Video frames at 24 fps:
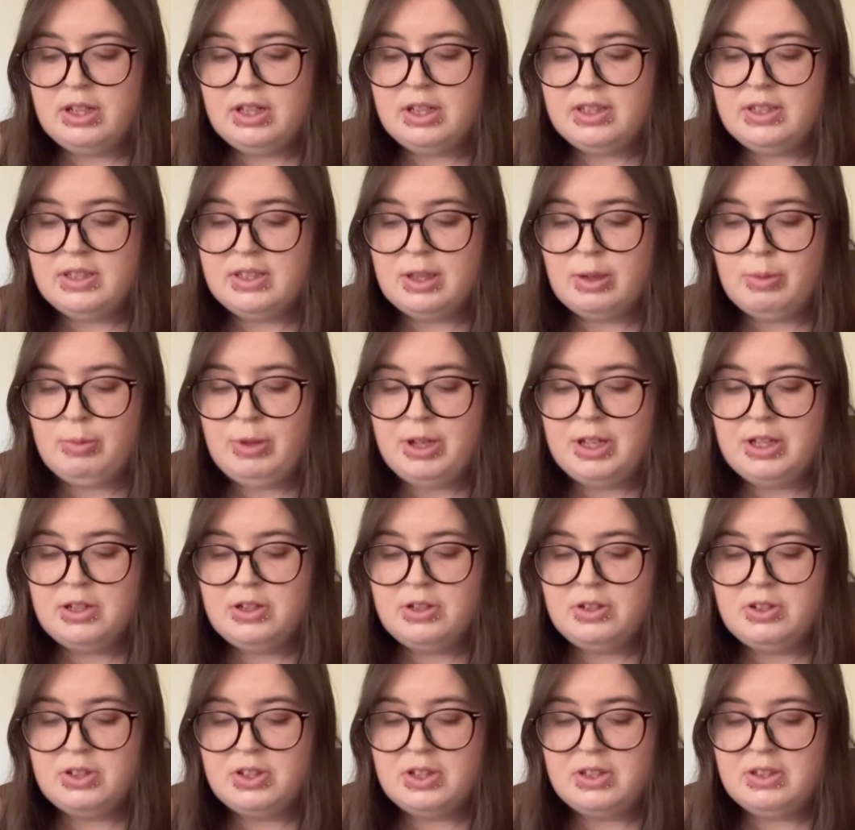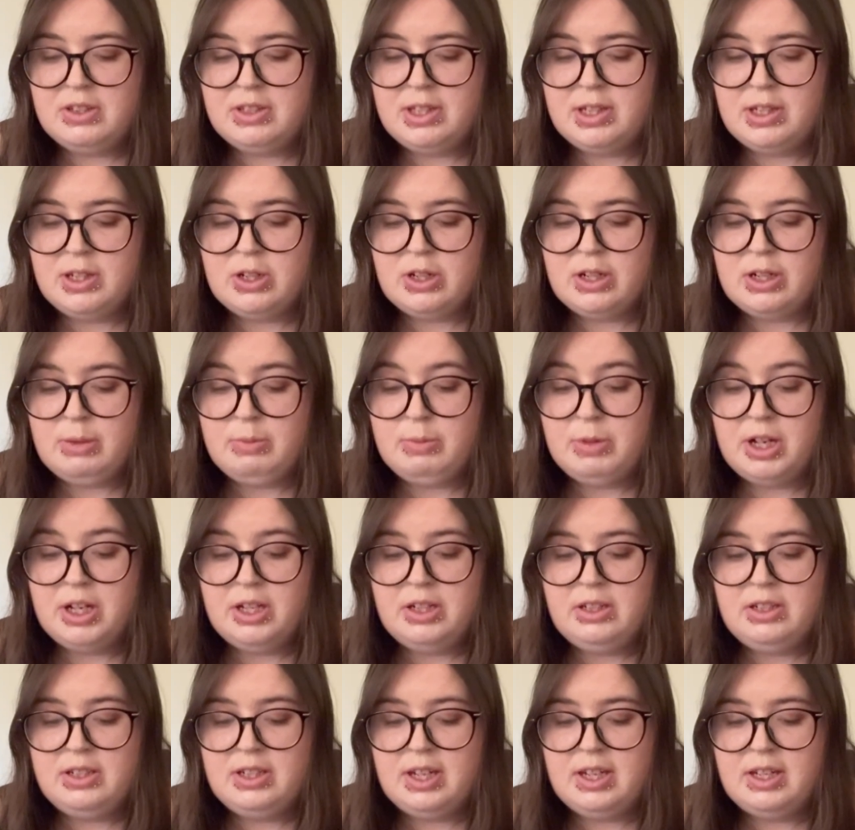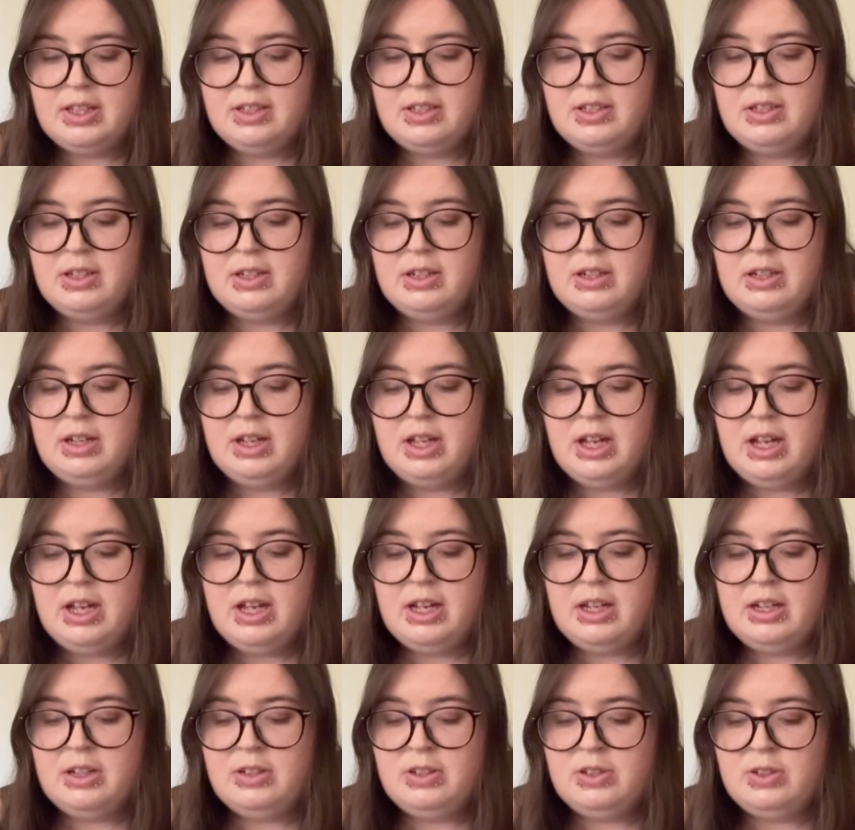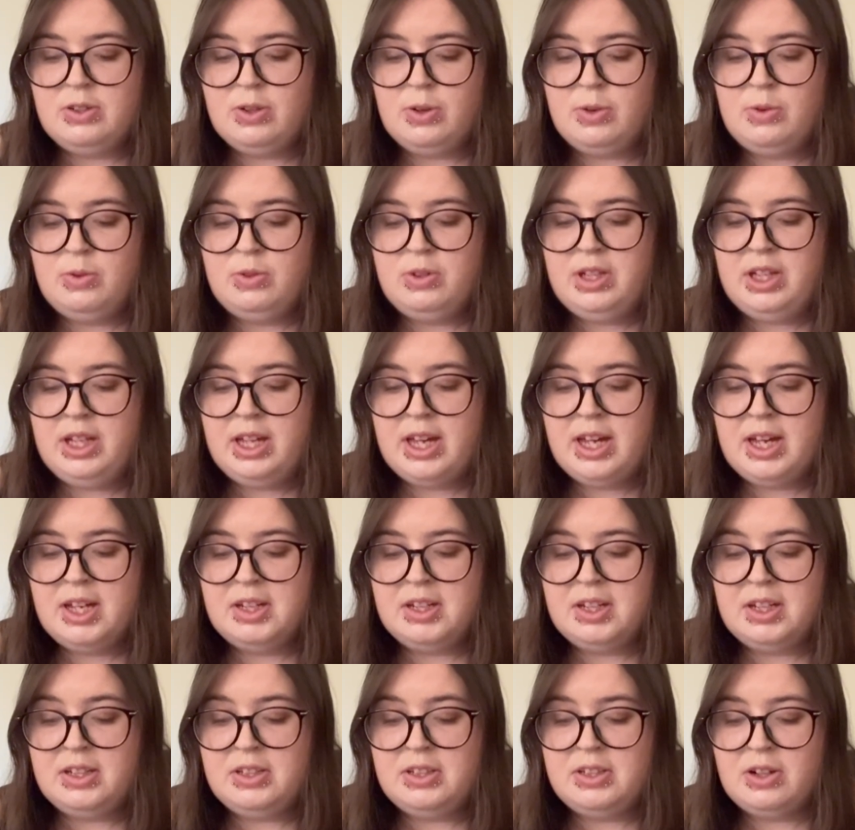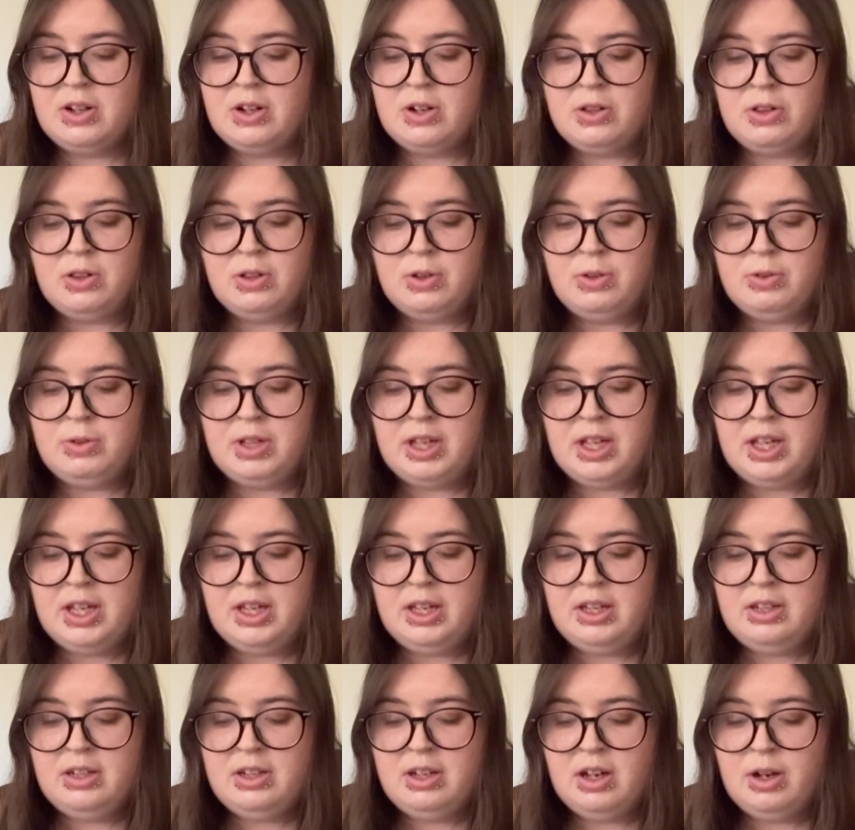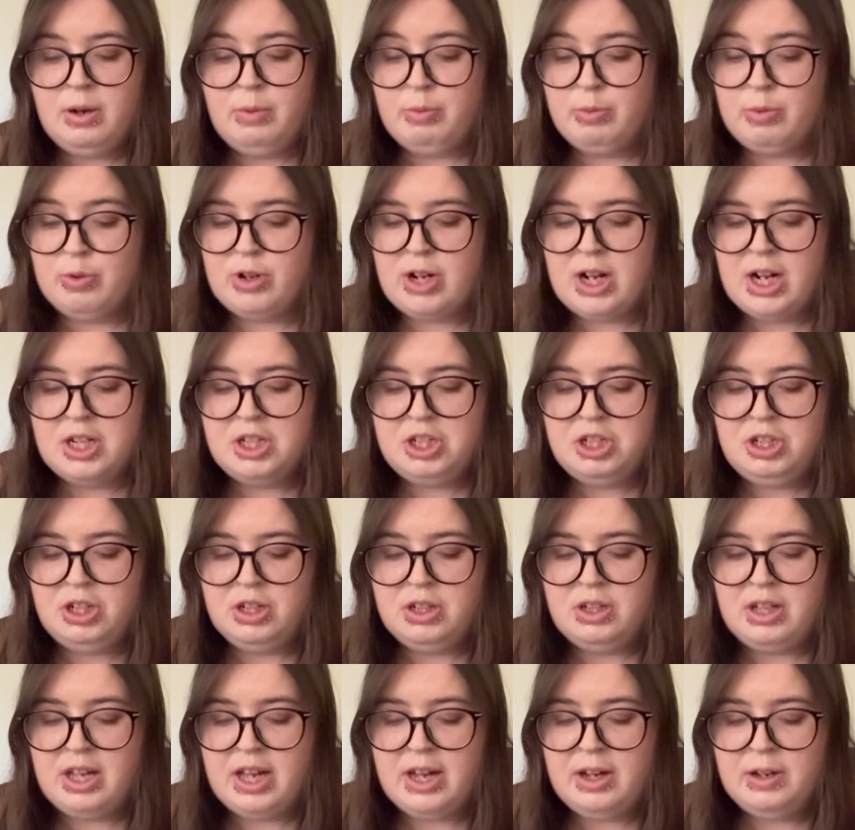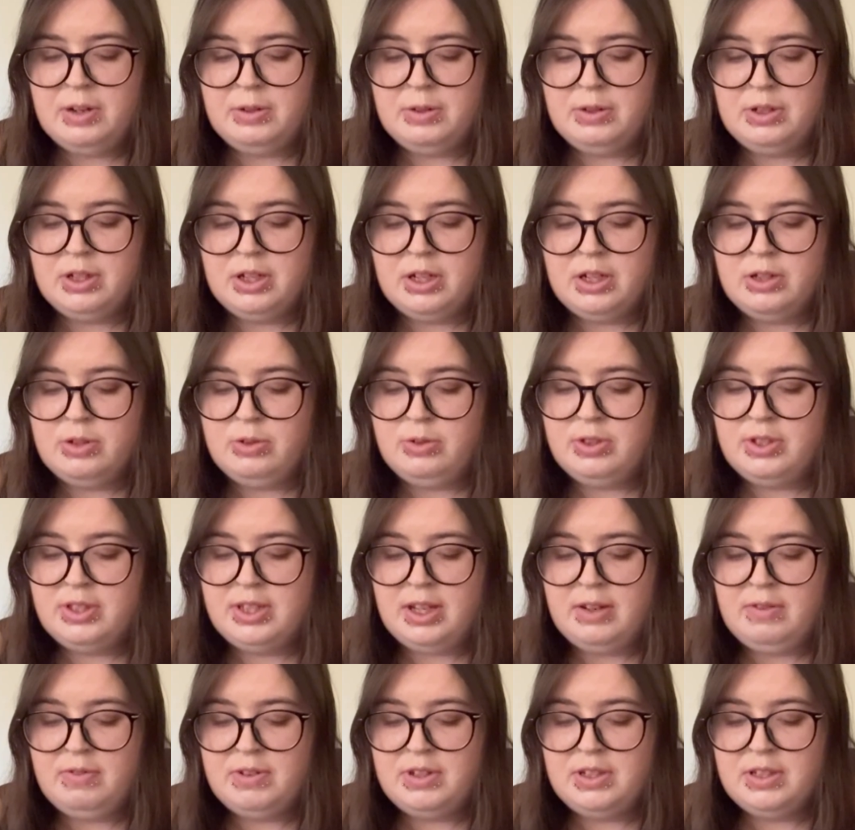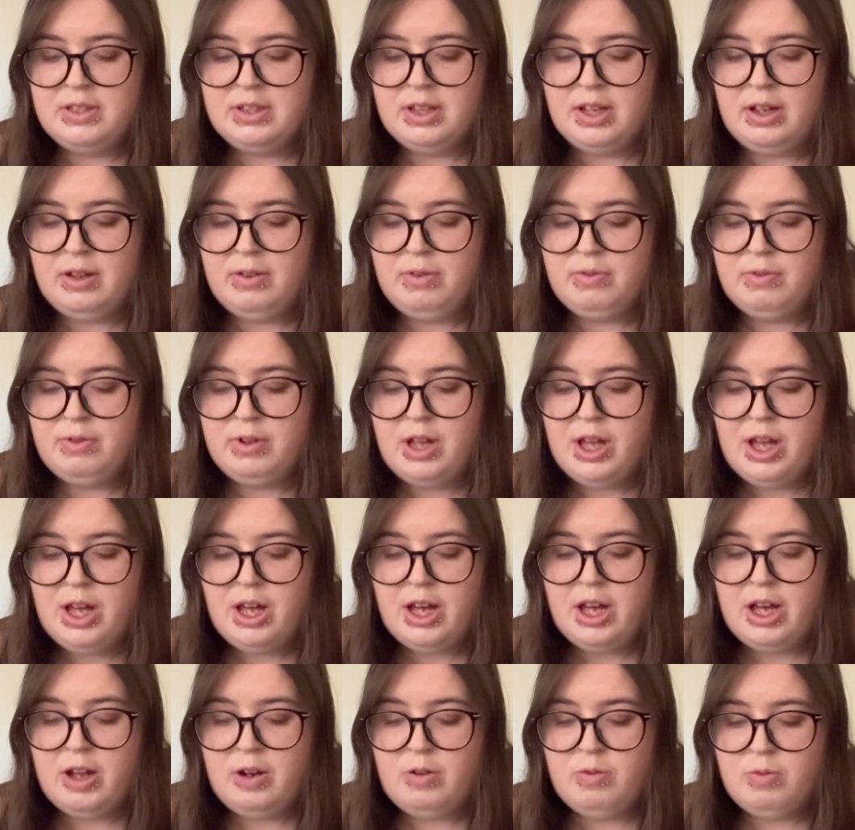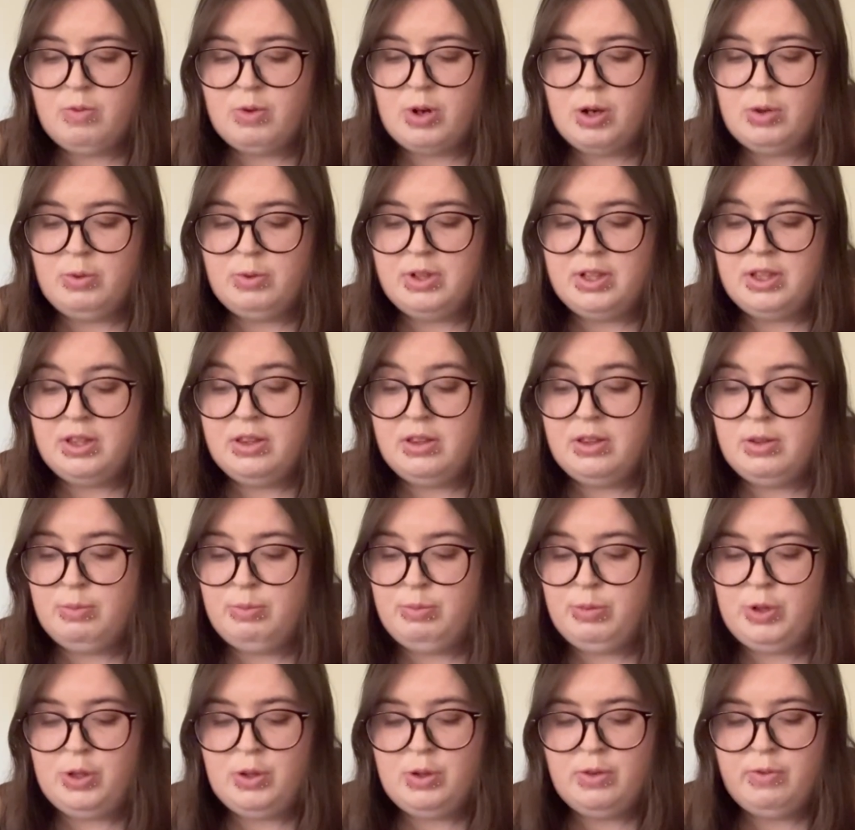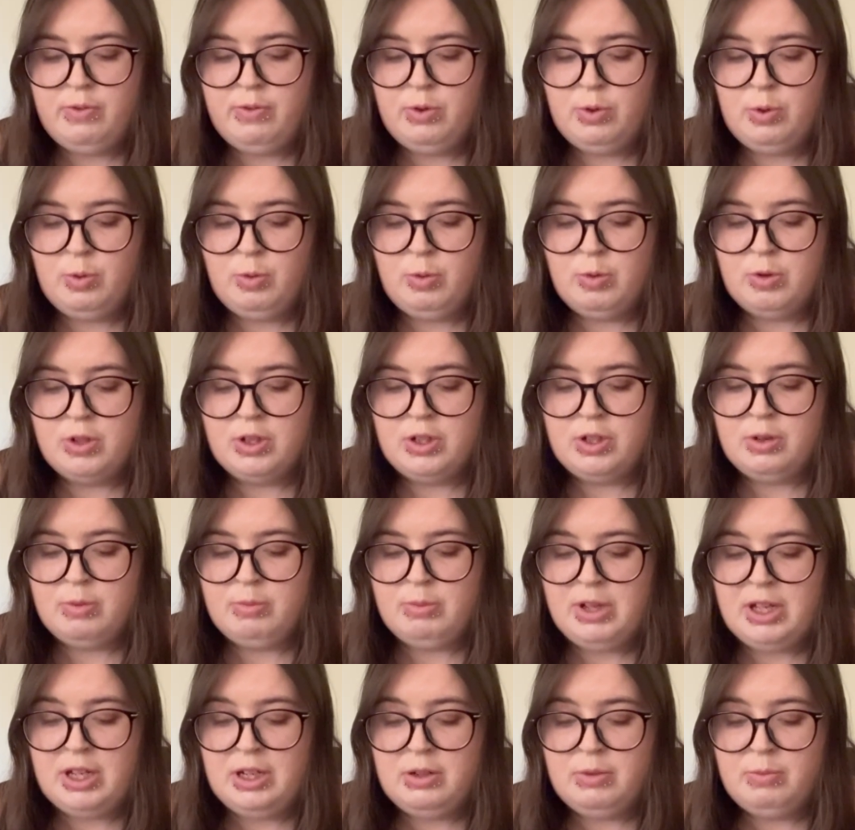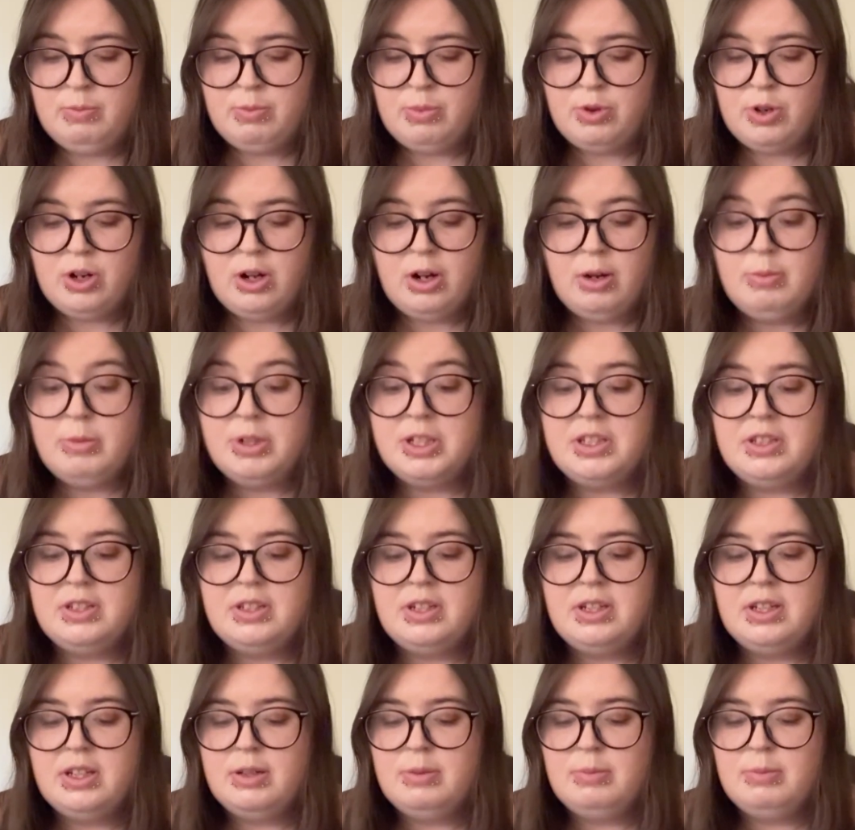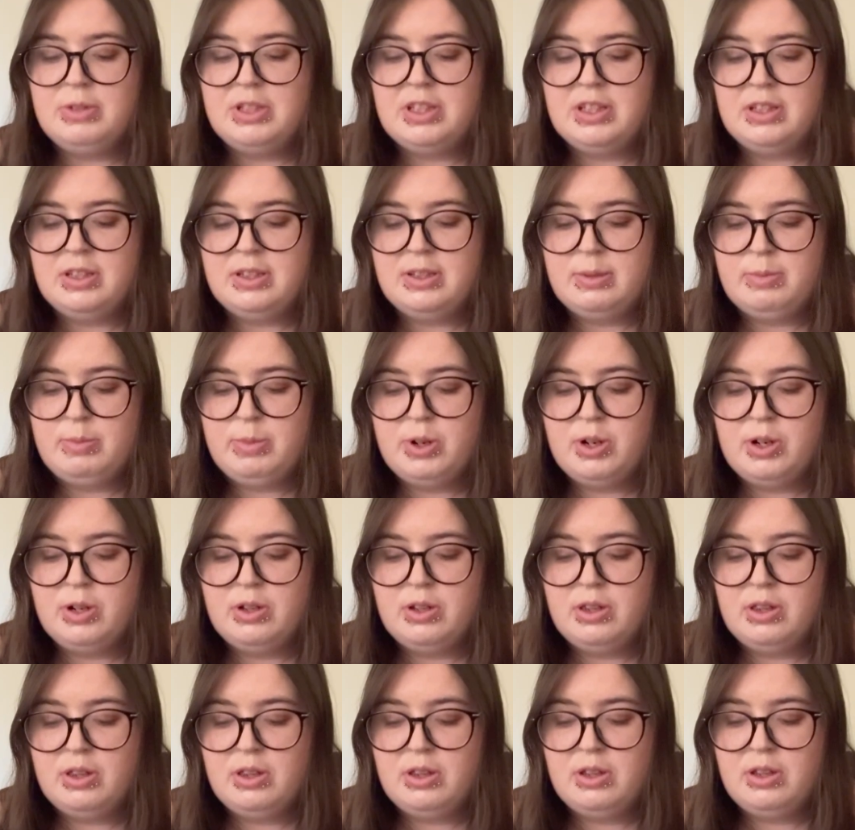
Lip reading: His commanders consider him untested, and his only allies are Loghain, a brash young outlaw who saved his life, and Rowan, the beautiful warrior maiden promised to him since birth.